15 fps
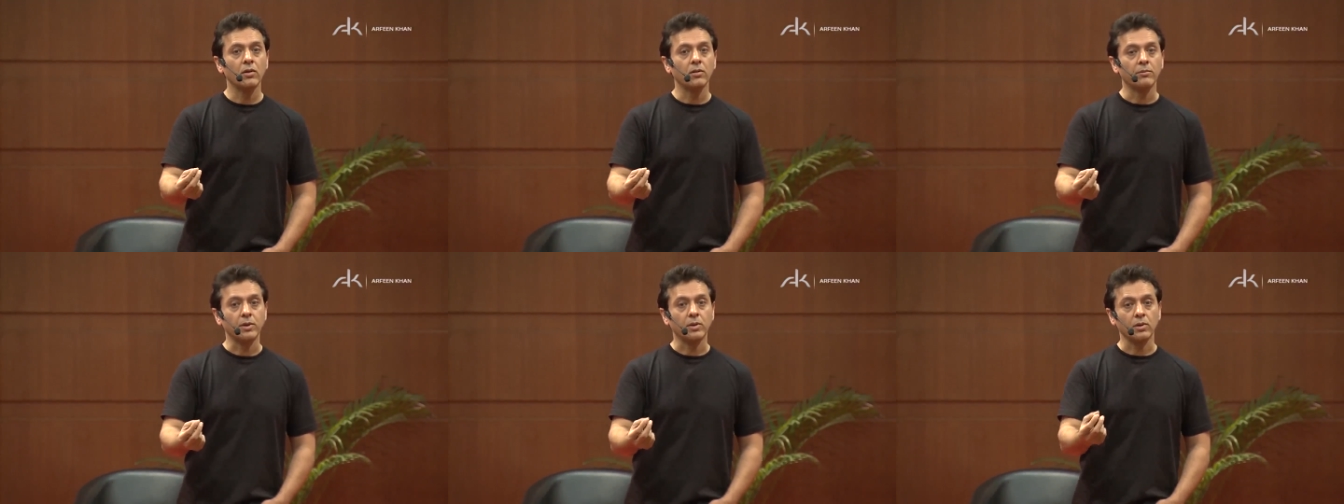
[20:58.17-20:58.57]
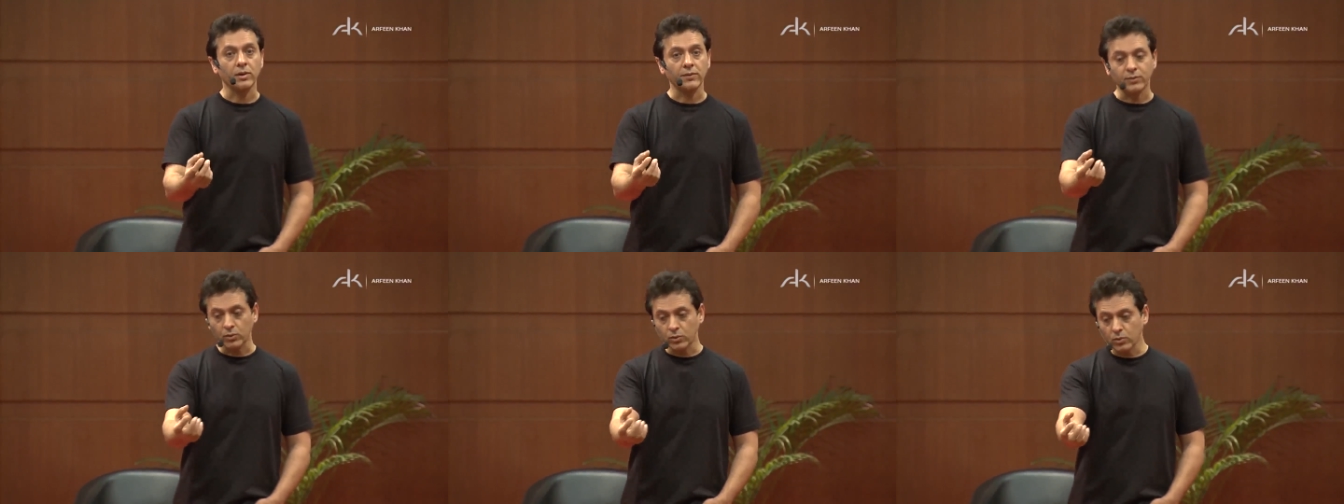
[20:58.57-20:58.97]
Because
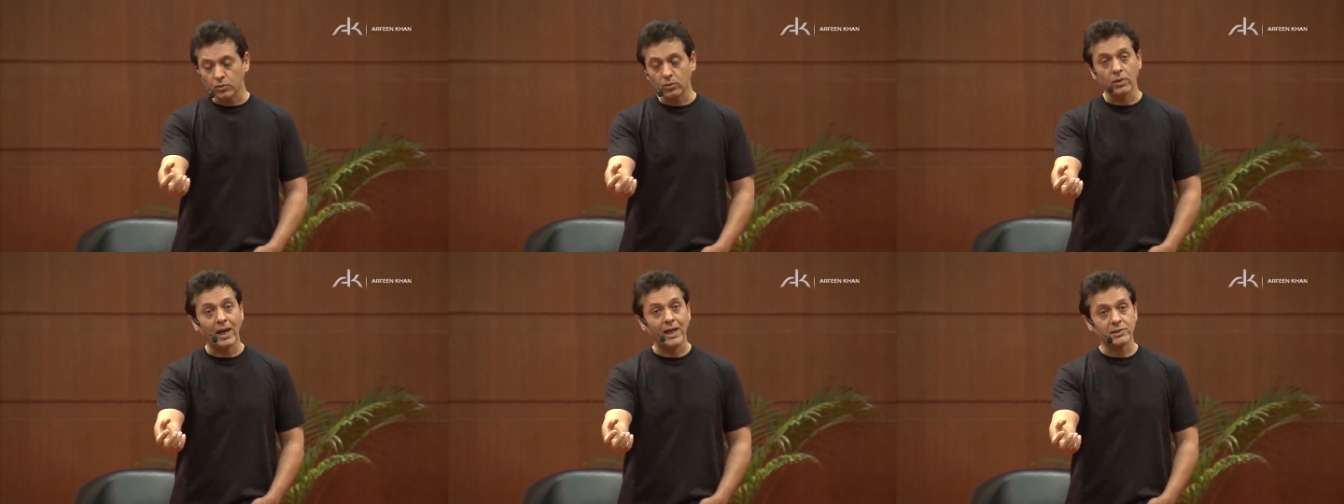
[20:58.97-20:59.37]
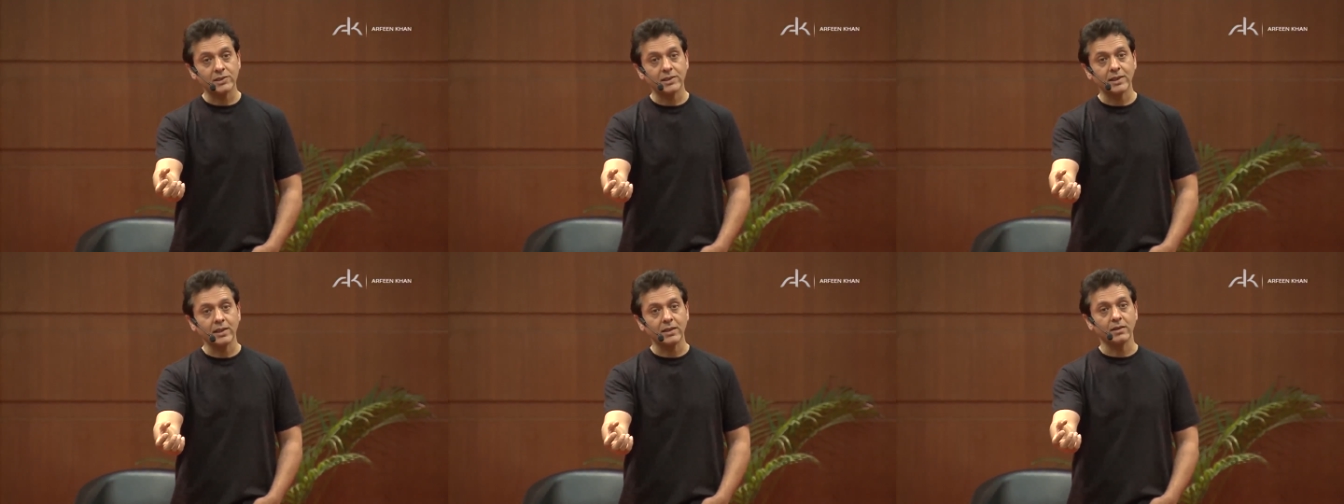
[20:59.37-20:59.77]
if you
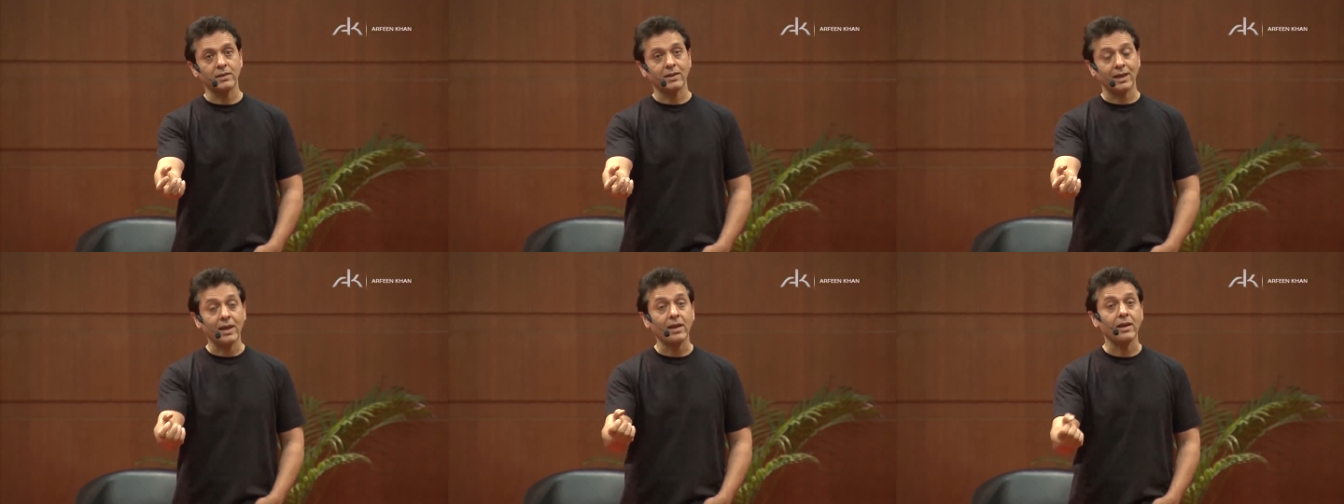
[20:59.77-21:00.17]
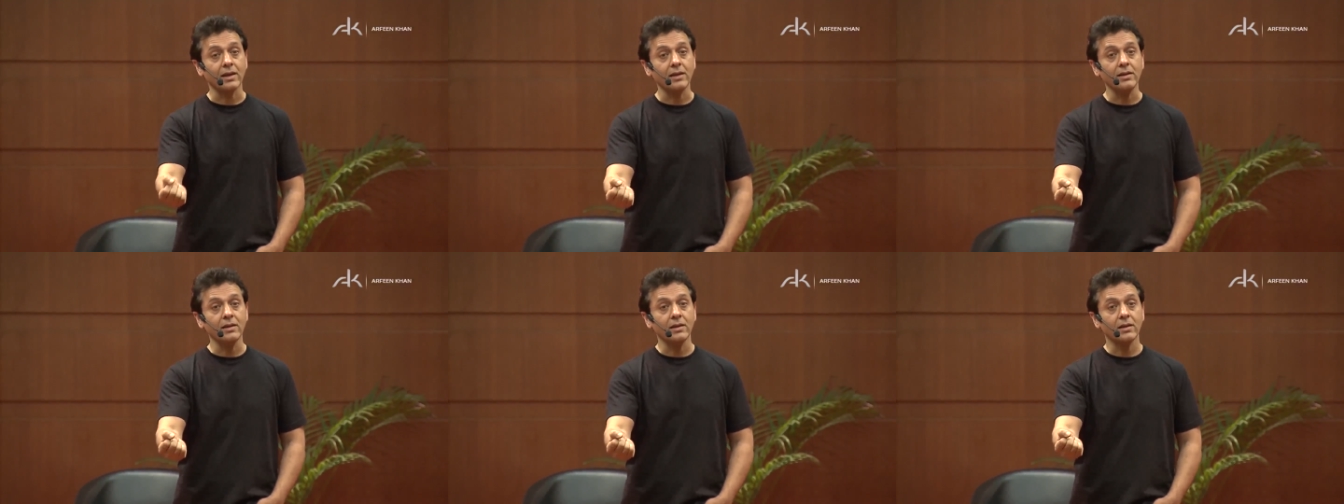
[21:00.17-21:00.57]
actually
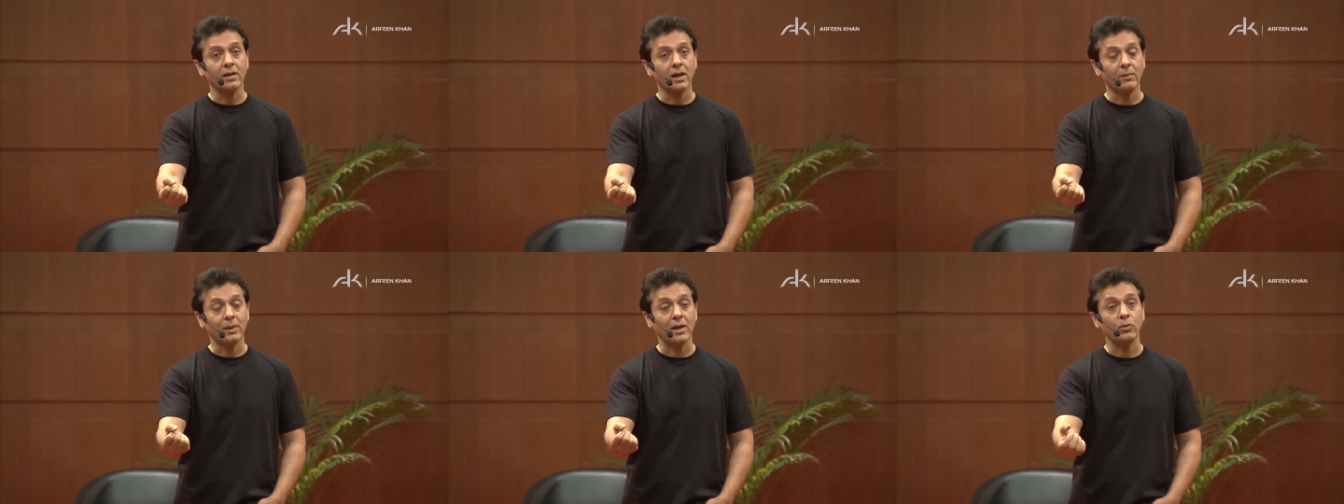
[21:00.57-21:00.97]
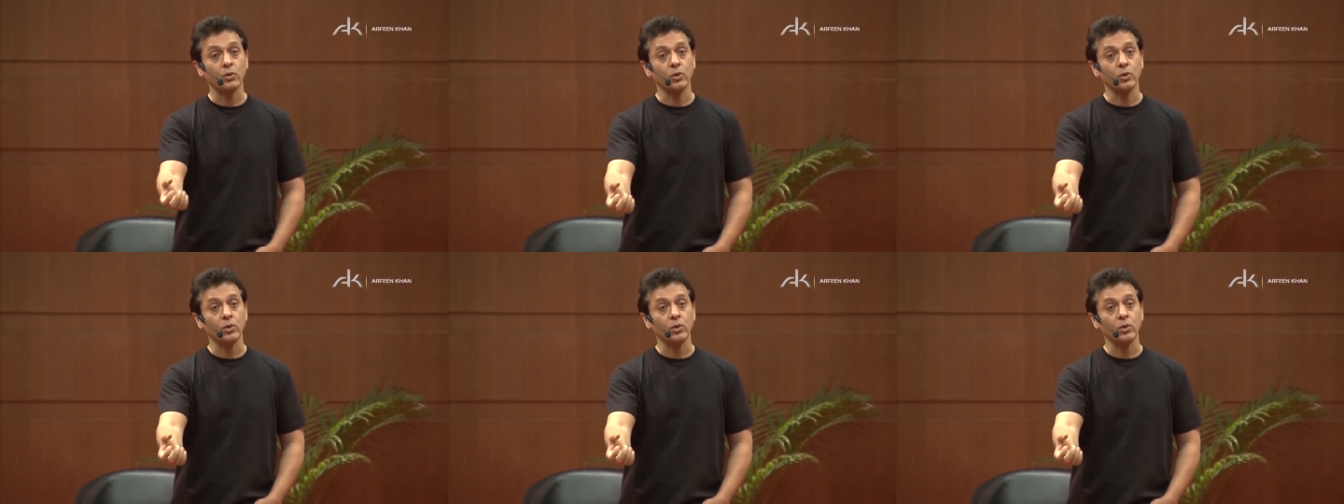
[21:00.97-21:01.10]
cared about what your